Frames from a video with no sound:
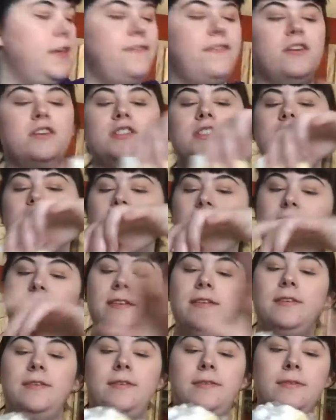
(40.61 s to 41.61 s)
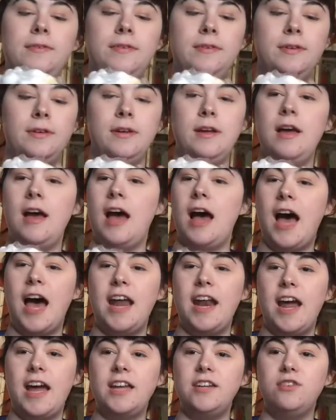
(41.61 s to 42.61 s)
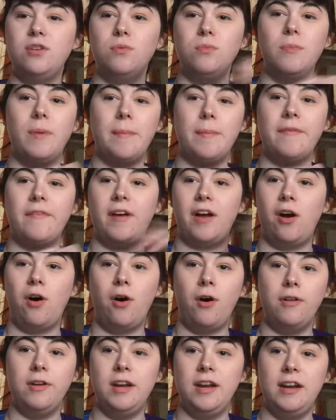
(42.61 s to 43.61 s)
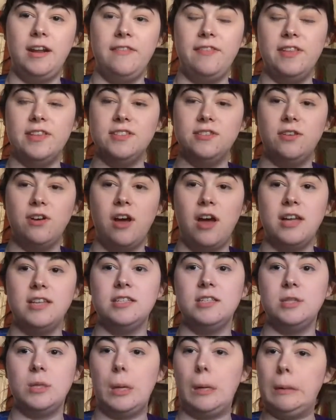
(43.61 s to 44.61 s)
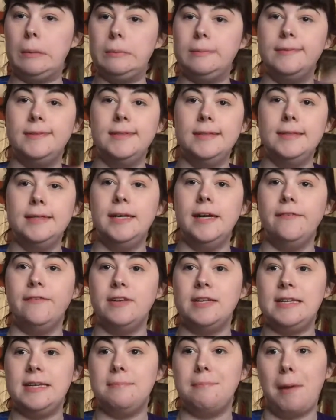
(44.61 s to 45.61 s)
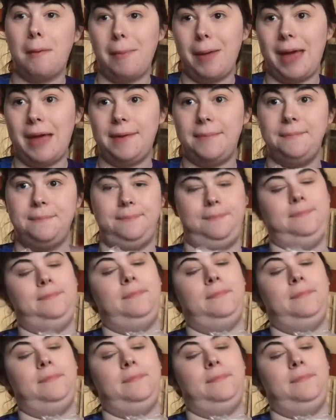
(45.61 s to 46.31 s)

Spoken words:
the first thing, and I don't remember if I hauled any of this or not, so if I did, my bad.